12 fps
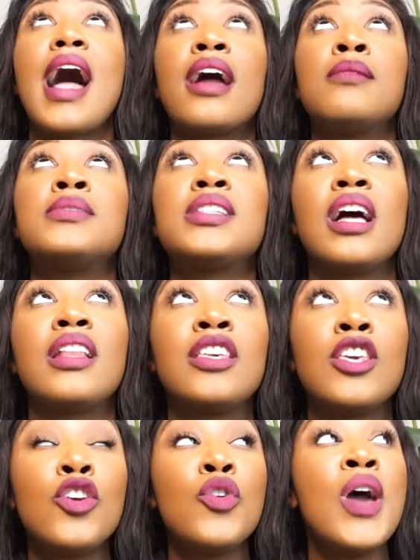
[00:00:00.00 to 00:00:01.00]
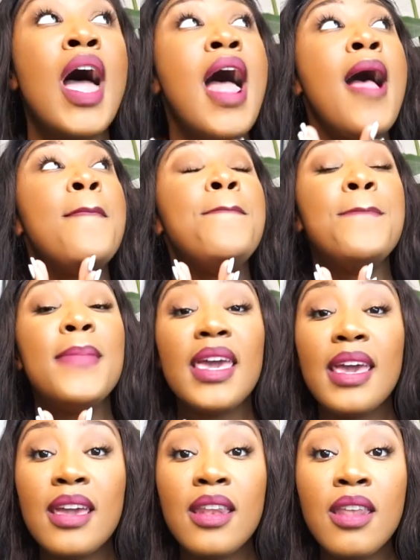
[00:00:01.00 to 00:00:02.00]
I'm telling you,
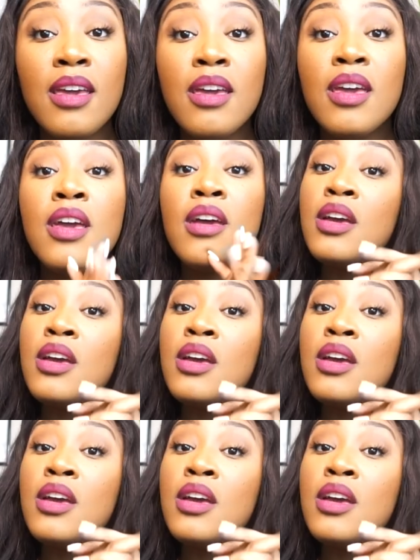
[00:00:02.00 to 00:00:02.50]
men